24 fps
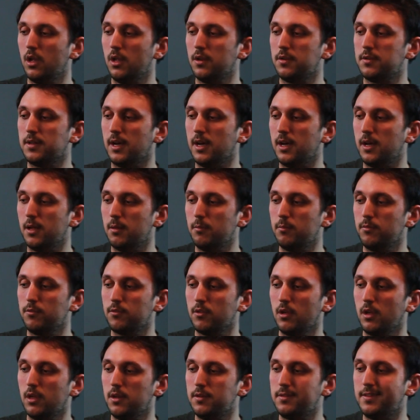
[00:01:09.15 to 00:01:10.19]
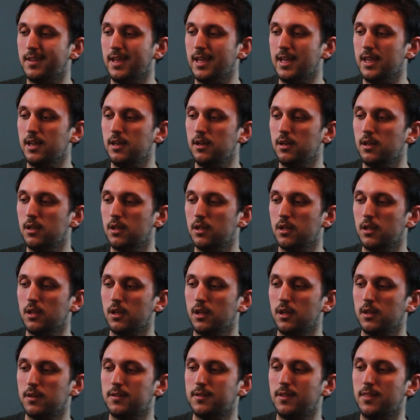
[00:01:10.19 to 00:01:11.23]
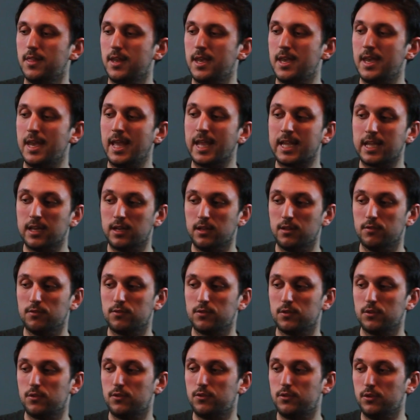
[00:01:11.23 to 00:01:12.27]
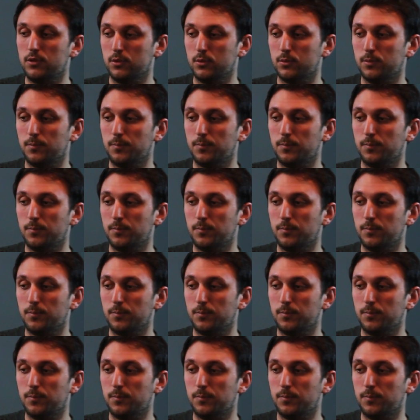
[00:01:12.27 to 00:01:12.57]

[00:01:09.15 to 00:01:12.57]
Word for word: times 10⁻2.